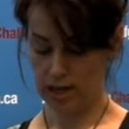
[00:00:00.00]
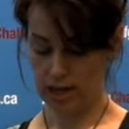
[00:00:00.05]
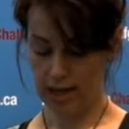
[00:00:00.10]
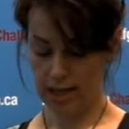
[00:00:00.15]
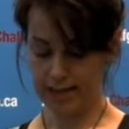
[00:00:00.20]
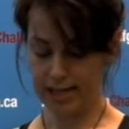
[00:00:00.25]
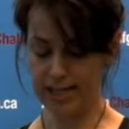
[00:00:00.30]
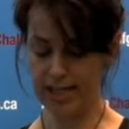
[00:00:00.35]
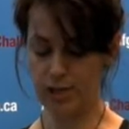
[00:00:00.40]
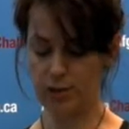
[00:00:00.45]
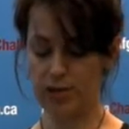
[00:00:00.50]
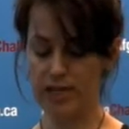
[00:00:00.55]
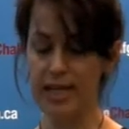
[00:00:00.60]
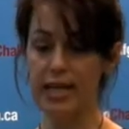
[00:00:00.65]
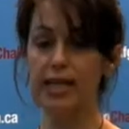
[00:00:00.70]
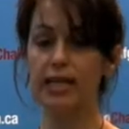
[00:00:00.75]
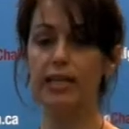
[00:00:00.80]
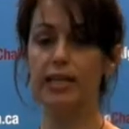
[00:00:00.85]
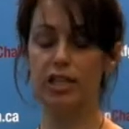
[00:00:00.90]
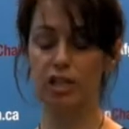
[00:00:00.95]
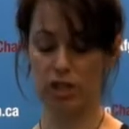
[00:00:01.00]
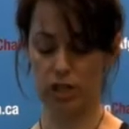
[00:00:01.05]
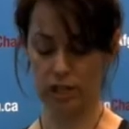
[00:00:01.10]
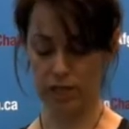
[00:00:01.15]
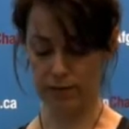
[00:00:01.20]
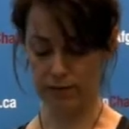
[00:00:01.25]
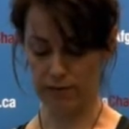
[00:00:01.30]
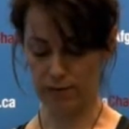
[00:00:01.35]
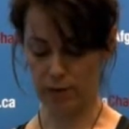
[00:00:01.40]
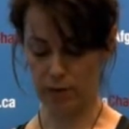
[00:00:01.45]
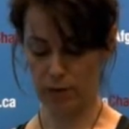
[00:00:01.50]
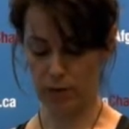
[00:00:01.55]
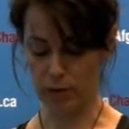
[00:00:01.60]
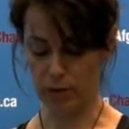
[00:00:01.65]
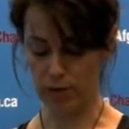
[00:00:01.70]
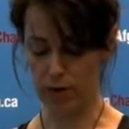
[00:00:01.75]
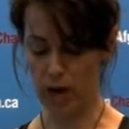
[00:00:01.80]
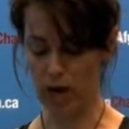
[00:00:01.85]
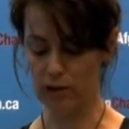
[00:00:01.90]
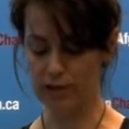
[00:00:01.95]
This unique initiative will
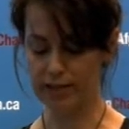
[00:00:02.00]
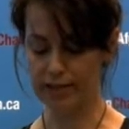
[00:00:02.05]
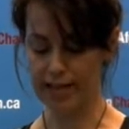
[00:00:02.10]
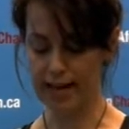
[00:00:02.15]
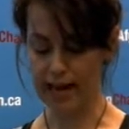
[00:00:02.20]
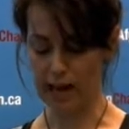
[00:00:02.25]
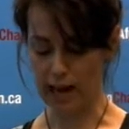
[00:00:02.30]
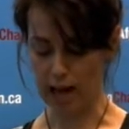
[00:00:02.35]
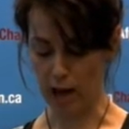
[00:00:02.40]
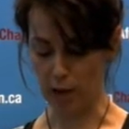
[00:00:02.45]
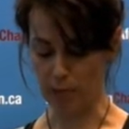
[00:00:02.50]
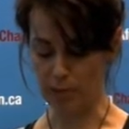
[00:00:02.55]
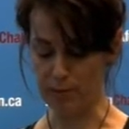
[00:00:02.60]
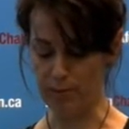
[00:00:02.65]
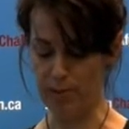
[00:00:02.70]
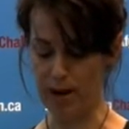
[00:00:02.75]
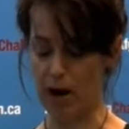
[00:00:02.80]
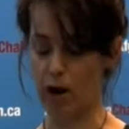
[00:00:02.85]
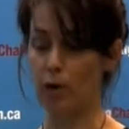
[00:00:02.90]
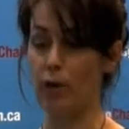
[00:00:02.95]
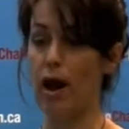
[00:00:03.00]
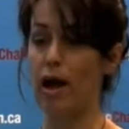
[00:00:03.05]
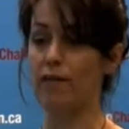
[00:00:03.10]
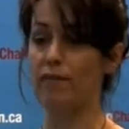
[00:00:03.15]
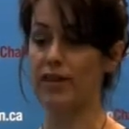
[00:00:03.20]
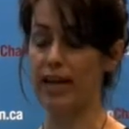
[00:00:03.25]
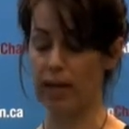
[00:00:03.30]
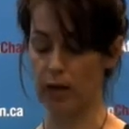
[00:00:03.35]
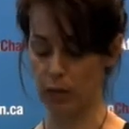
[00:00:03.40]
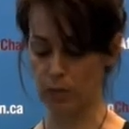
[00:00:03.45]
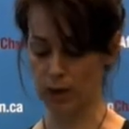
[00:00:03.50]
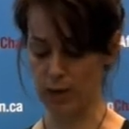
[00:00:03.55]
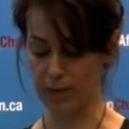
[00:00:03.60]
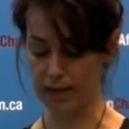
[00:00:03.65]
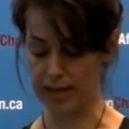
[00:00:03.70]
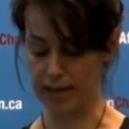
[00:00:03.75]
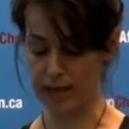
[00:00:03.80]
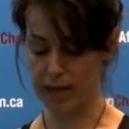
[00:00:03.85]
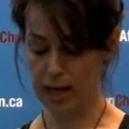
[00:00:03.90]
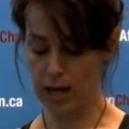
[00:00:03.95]
not only help empower Afghan
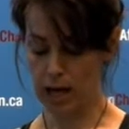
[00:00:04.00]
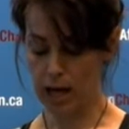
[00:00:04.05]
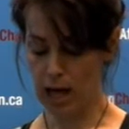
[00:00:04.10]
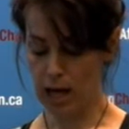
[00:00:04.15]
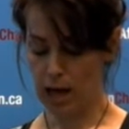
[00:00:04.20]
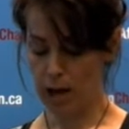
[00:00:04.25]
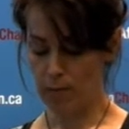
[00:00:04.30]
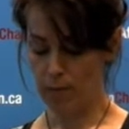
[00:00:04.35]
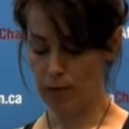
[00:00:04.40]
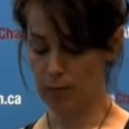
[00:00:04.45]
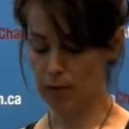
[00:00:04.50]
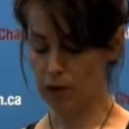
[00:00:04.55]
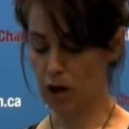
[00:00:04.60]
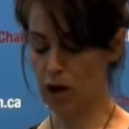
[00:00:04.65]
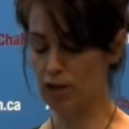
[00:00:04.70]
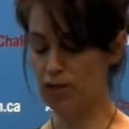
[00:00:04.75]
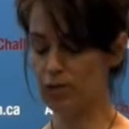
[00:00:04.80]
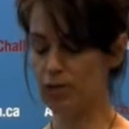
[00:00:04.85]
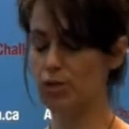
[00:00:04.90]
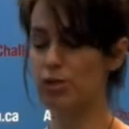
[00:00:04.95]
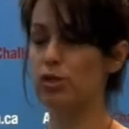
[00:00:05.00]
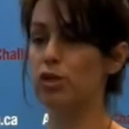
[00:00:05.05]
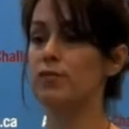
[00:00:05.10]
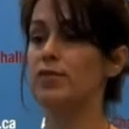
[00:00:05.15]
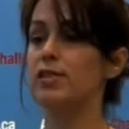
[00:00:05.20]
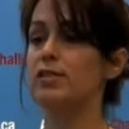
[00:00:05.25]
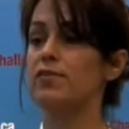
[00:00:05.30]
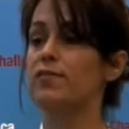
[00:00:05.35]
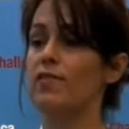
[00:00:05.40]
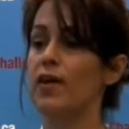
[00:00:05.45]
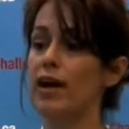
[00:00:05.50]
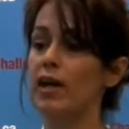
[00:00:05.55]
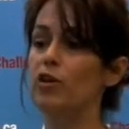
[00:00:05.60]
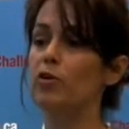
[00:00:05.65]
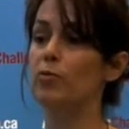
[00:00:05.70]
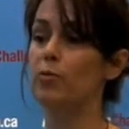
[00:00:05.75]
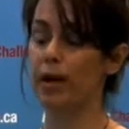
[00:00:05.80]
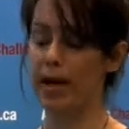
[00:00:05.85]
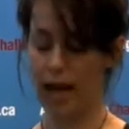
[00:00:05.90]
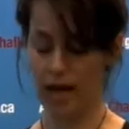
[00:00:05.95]
women, but will also serve as a vital
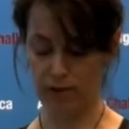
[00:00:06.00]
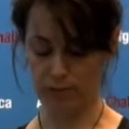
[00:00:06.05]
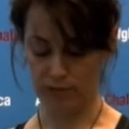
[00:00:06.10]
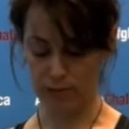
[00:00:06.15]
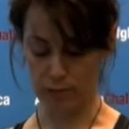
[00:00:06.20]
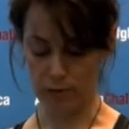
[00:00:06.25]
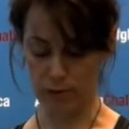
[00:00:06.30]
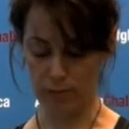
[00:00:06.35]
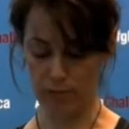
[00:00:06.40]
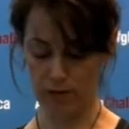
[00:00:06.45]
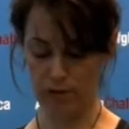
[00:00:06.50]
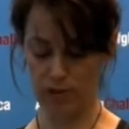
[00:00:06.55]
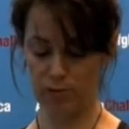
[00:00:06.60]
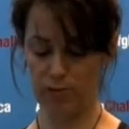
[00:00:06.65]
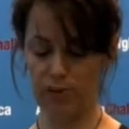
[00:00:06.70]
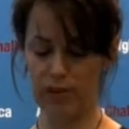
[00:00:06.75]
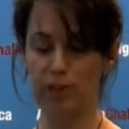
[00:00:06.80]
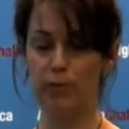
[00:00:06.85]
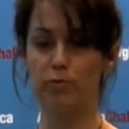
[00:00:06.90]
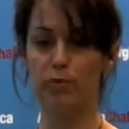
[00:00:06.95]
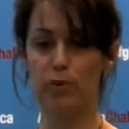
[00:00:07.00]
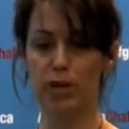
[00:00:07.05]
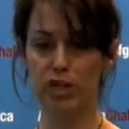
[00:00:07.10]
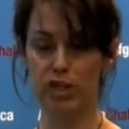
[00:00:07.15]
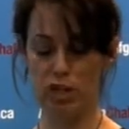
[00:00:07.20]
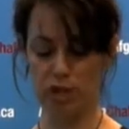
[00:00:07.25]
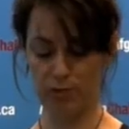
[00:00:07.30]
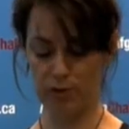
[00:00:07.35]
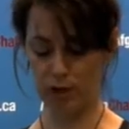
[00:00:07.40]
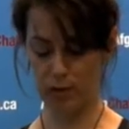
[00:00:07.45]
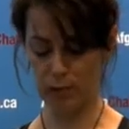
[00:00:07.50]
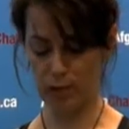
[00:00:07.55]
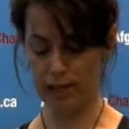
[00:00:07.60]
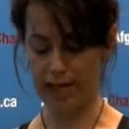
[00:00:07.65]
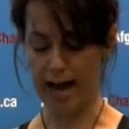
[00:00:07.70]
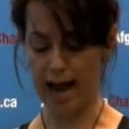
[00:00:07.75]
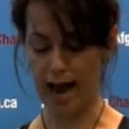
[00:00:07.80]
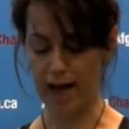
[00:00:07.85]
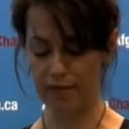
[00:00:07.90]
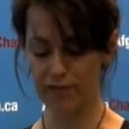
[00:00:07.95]
platform to build bridges
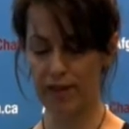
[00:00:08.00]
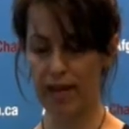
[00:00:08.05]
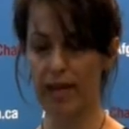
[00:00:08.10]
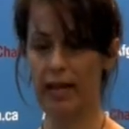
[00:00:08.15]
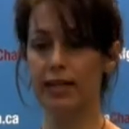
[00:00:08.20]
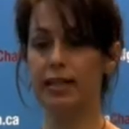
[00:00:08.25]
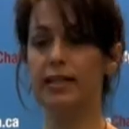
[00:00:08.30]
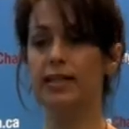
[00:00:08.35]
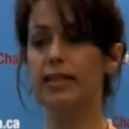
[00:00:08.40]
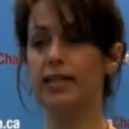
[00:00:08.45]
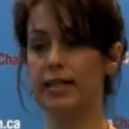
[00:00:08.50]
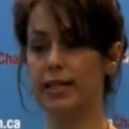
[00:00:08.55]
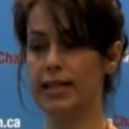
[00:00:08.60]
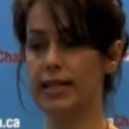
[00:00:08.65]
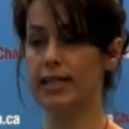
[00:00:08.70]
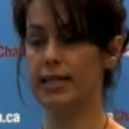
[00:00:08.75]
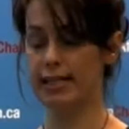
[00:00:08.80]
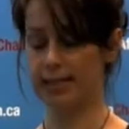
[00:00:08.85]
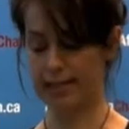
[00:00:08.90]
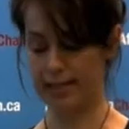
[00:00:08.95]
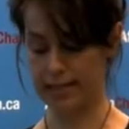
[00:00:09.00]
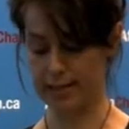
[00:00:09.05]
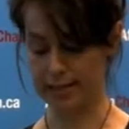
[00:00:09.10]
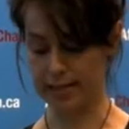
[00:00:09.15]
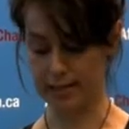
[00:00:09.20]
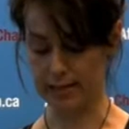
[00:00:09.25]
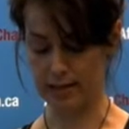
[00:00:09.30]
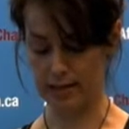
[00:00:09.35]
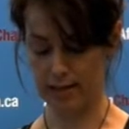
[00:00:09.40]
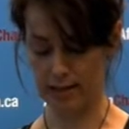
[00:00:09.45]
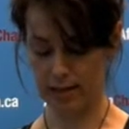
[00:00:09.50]
between Afghan and Canadian citizens.